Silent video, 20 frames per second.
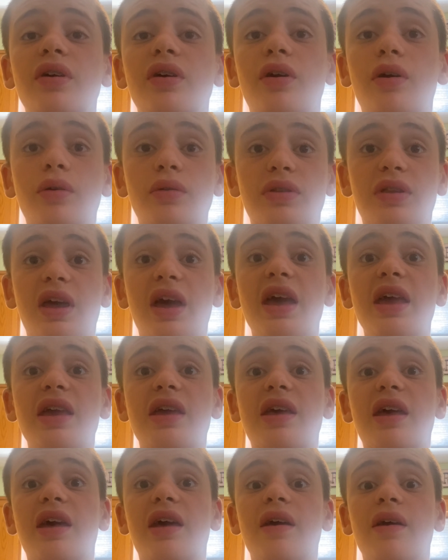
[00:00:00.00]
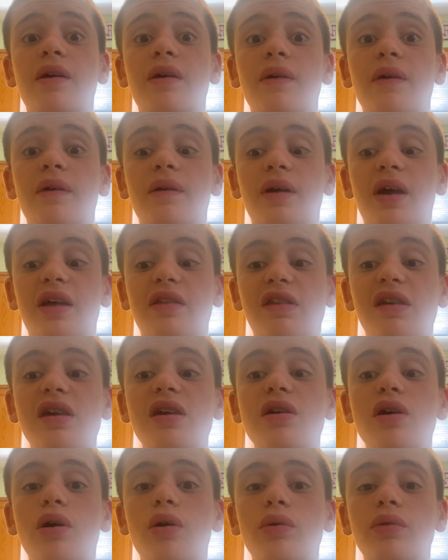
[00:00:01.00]
he'll take it, as
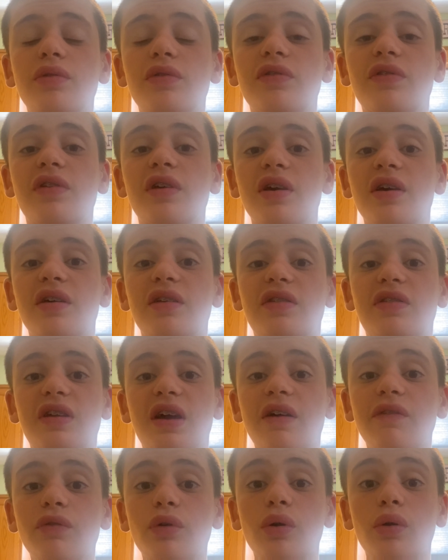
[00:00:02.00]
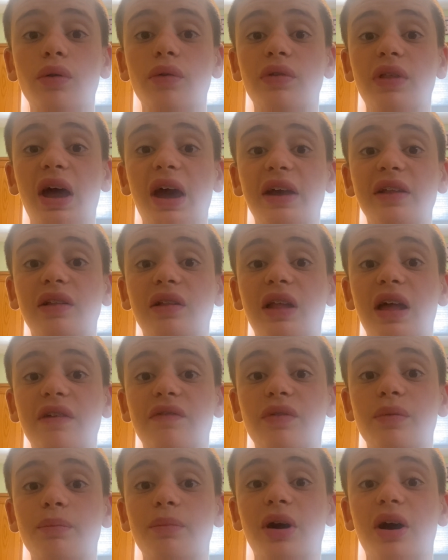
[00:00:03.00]
he owns several
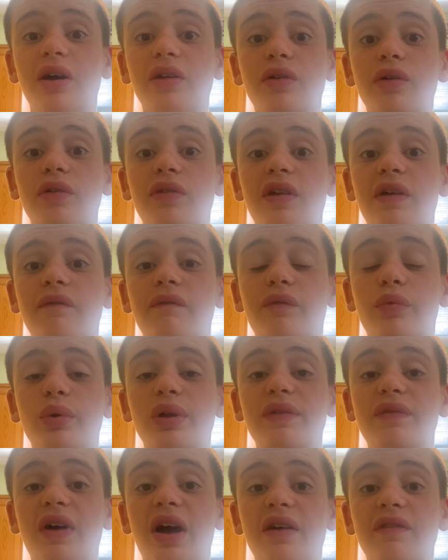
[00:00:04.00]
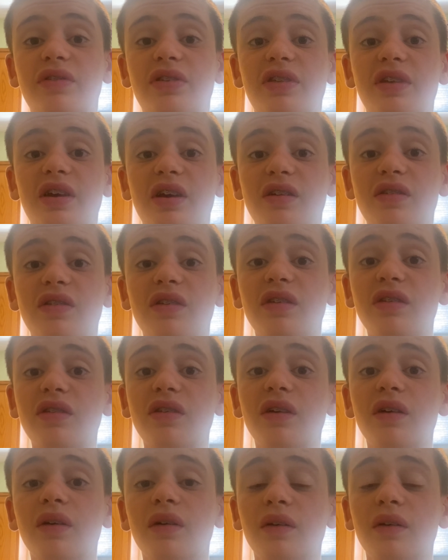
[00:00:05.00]
911 models and 356s,